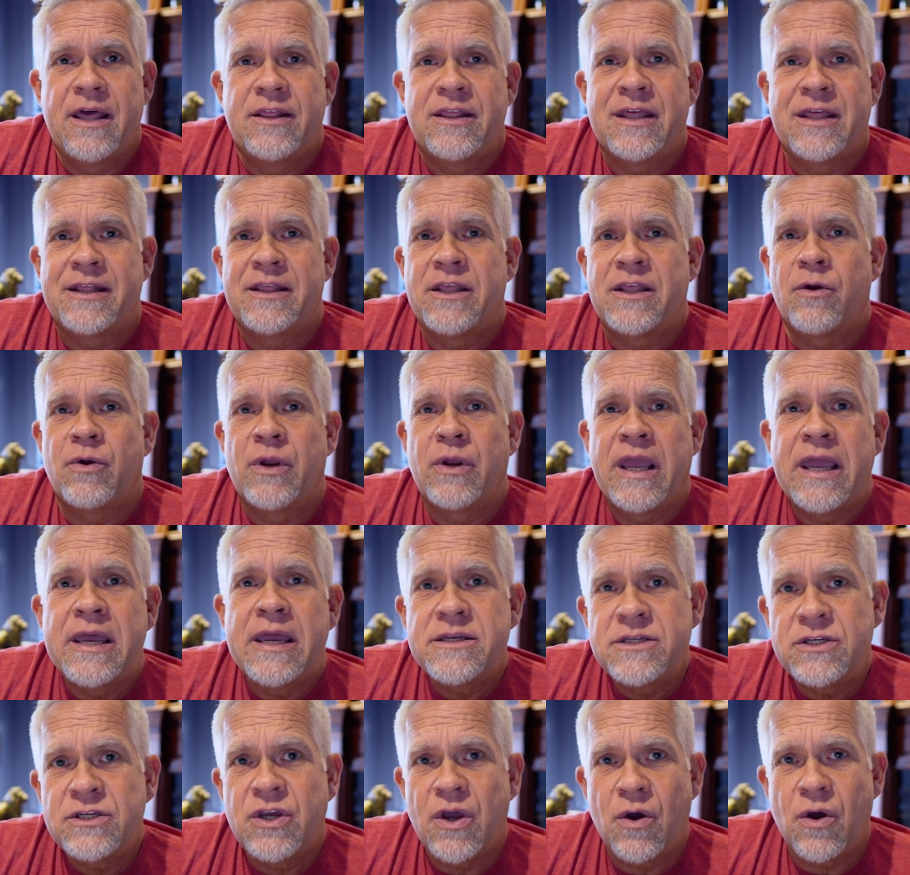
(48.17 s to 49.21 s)
that there
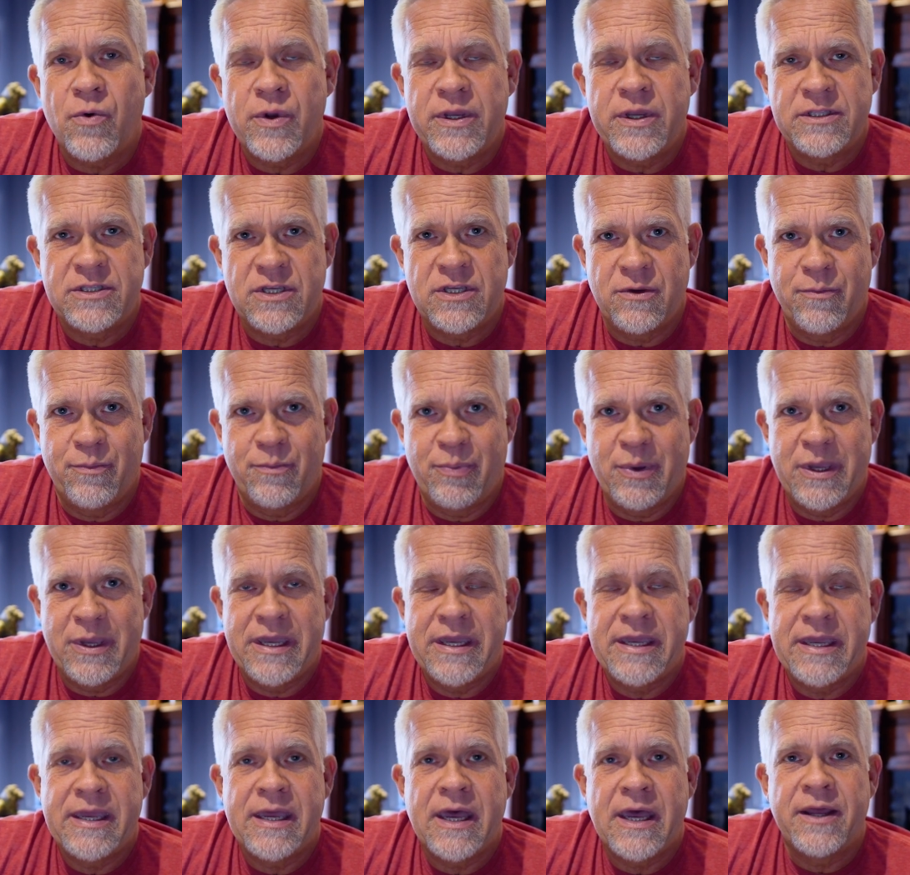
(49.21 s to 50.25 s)
is going to
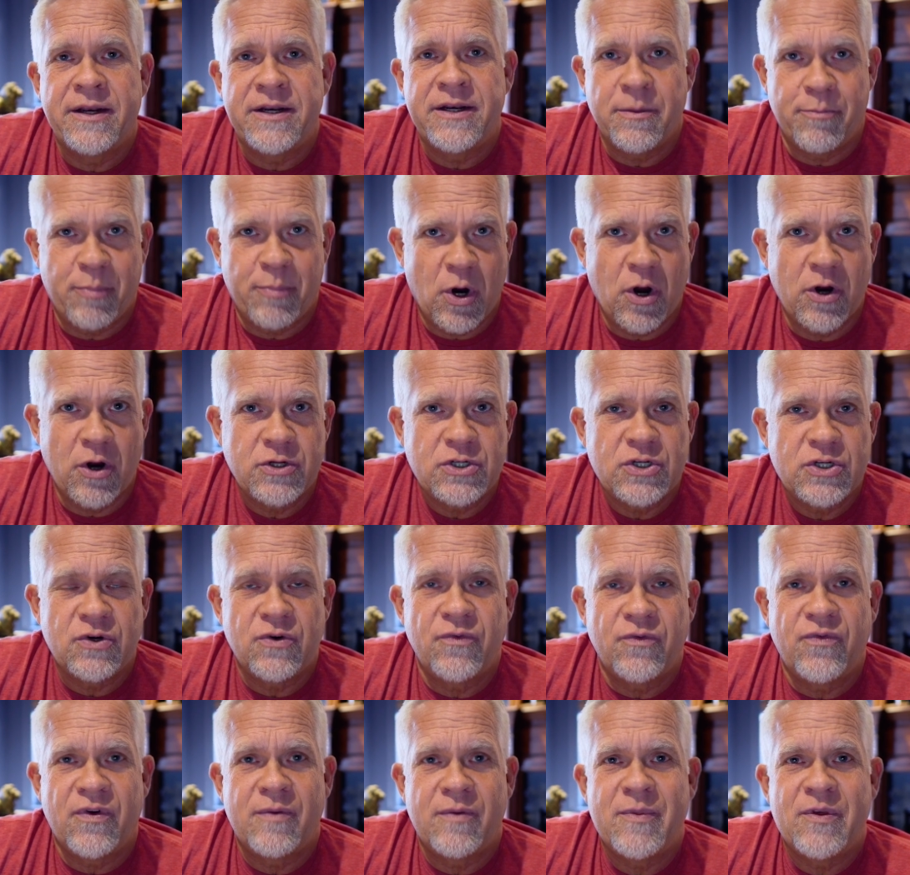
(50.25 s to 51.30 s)
be a
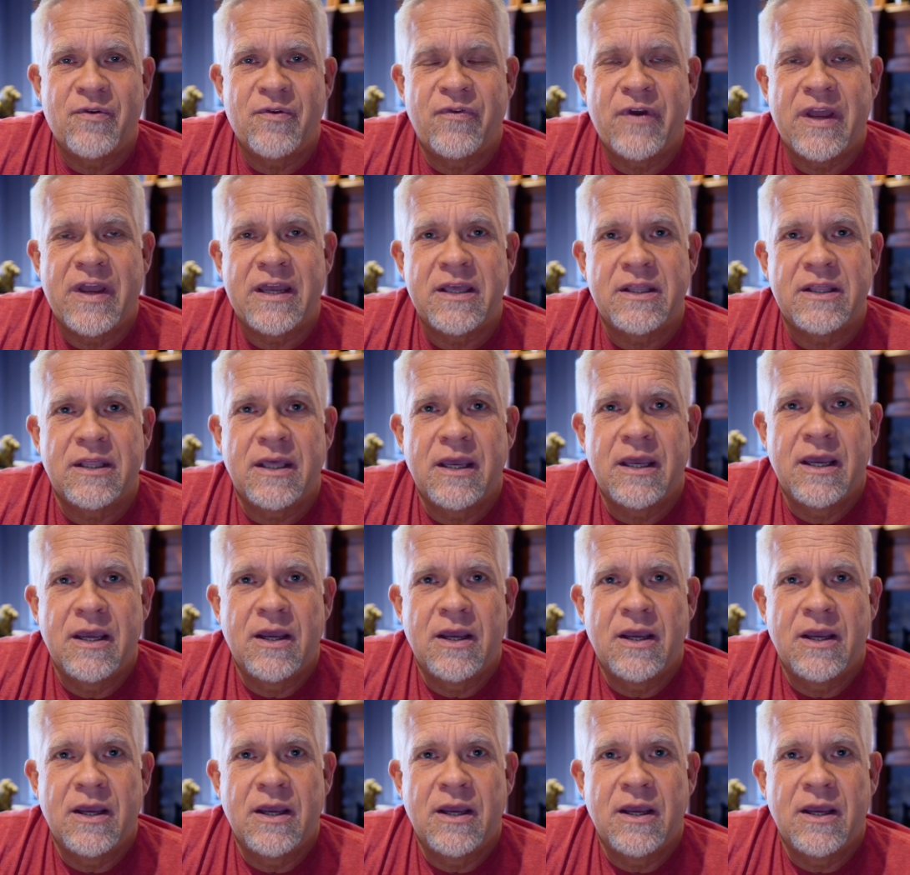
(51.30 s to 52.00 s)
departure from the faith.